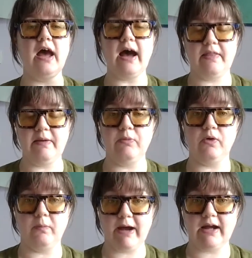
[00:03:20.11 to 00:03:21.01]
And then we'll
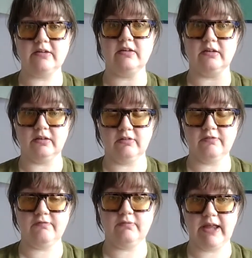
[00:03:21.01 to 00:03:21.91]
go back to
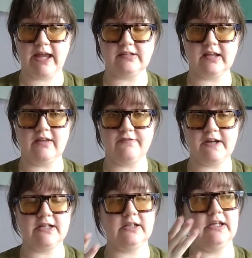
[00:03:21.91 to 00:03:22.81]
leg day
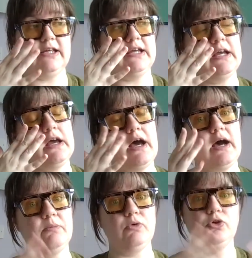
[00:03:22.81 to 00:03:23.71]
finally,
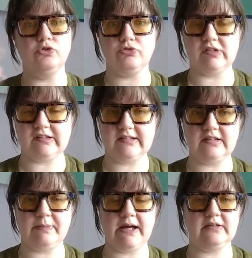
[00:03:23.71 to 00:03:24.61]
and we'll use resistance
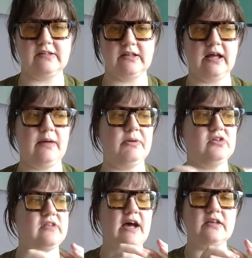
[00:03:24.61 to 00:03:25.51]
bands in that, because